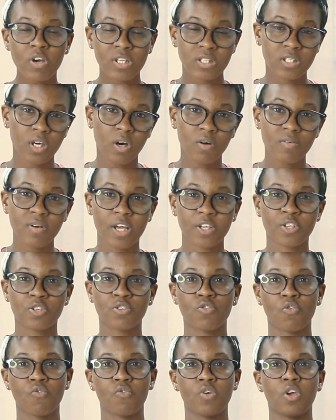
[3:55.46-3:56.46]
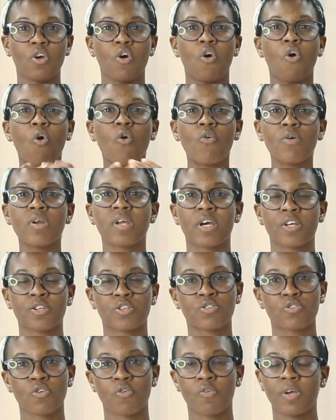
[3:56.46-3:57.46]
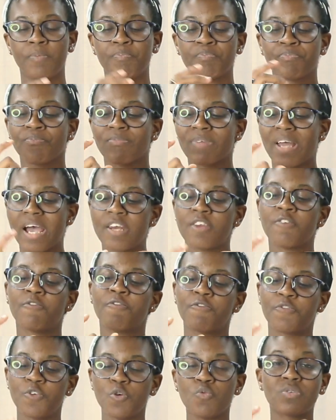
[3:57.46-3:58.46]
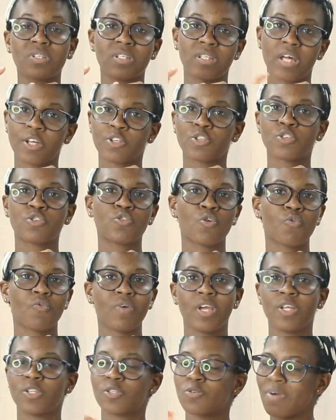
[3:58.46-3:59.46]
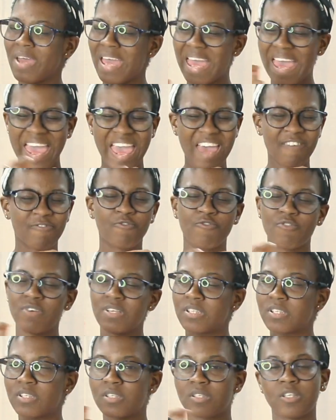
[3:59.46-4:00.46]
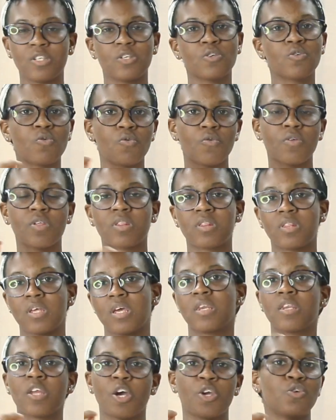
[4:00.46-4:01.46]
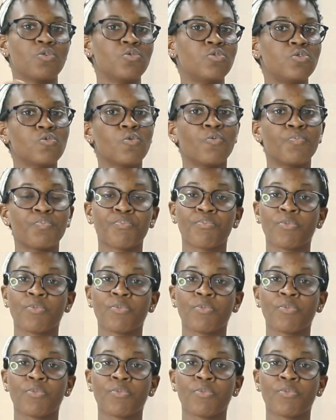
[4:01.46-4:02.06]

Tell that story, own that story, and infuse that story into every single thing that you do.